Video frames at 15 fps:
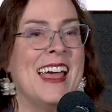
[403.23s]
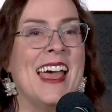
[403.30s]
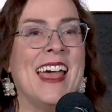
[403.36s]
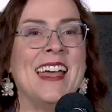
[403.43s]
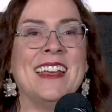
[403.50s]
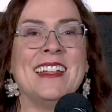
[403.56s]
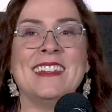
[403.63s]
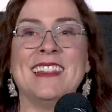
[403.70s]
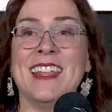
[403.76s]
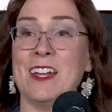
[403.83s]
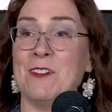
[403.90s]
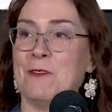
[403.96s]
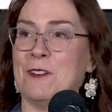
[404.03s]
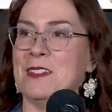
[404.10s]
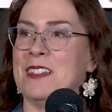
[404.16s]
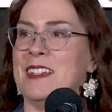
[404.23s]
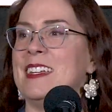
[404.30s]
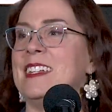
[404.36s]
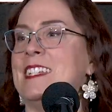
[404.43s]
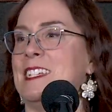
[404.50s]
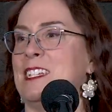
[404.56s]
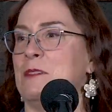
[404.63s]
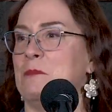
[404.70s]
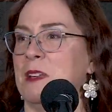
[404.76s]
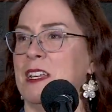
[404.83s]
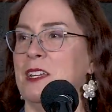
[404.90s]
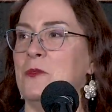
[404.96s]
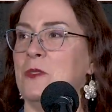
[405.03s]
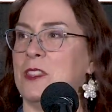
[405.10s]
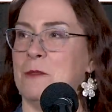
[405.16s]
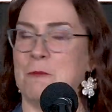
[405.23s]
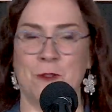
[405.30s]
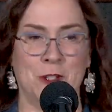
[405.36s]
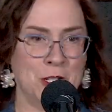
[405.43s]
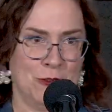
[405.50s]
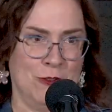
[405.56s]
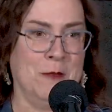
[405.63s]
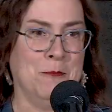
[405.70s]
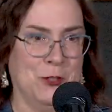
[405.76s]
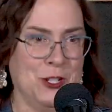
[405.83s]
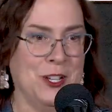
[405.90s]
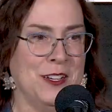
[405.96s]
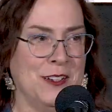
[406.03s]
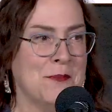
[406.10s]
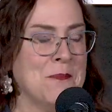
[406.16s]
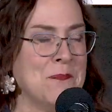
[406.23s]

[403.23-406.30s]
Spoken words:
And they released me with a prescription